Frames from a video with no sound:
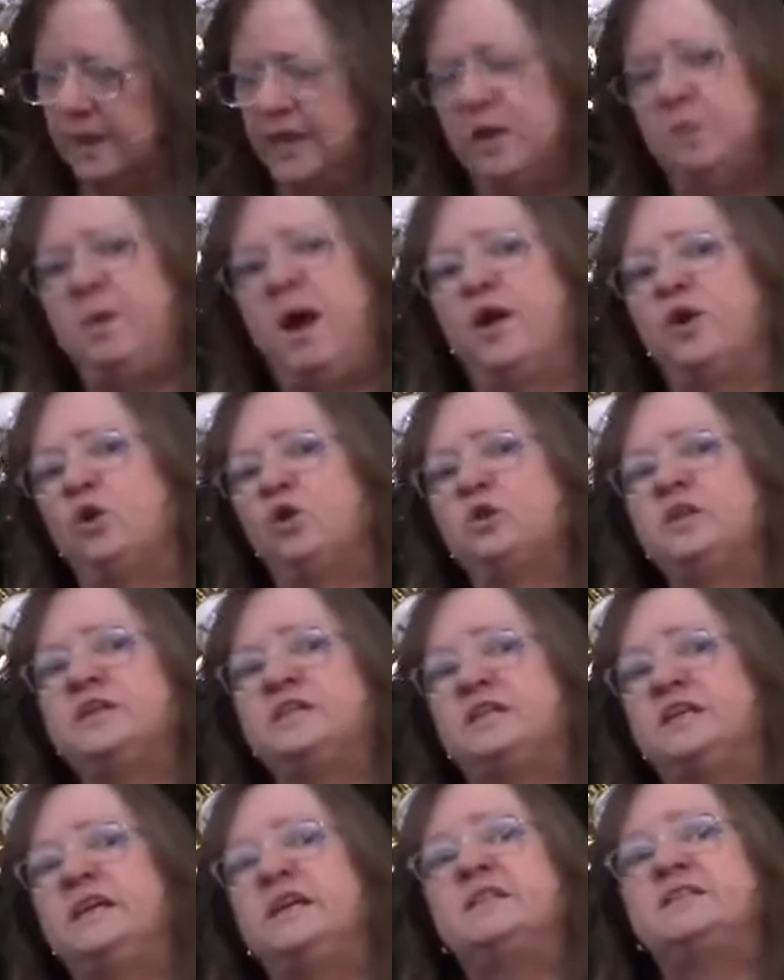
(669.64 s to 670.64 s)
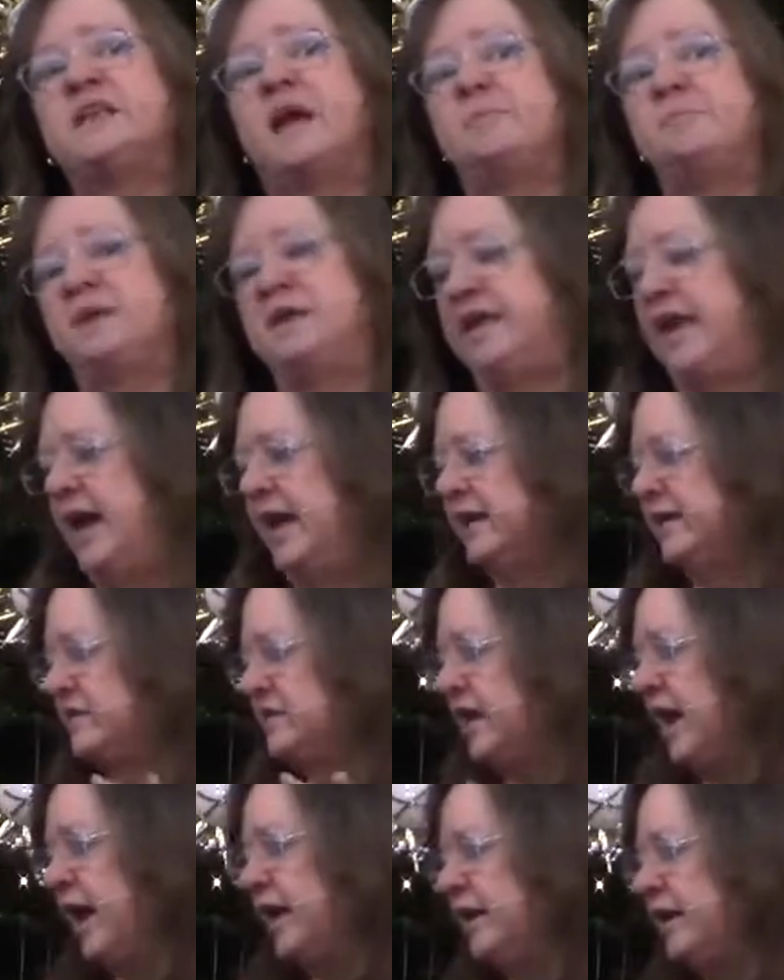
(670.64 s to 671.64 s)
In my early teens, I began
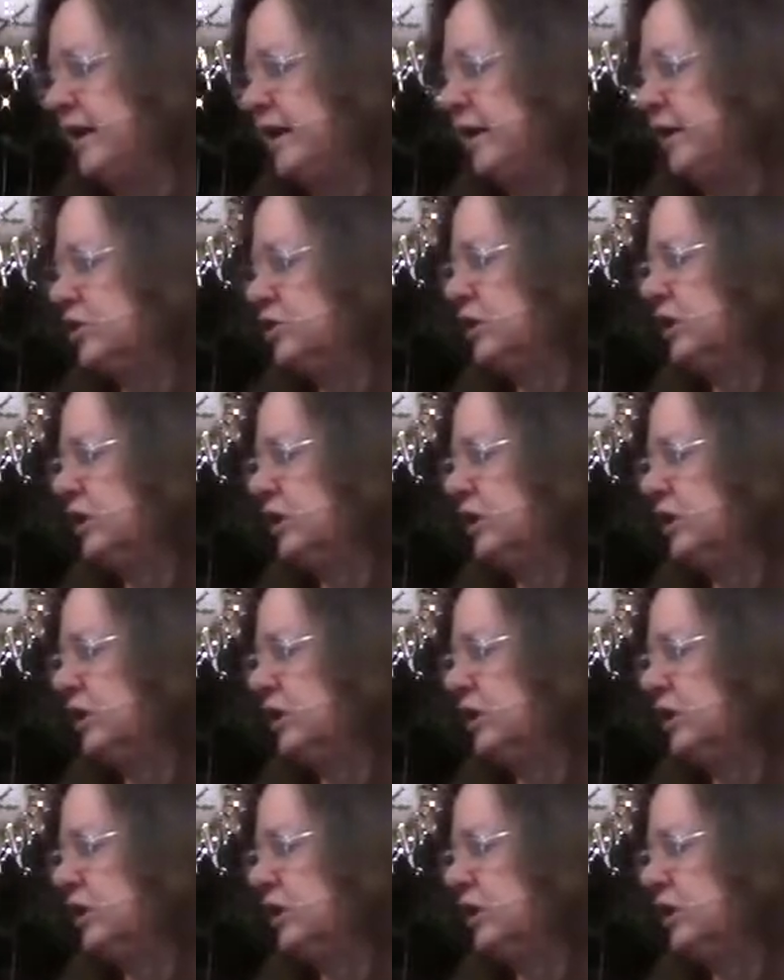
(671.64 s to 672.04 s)
attending a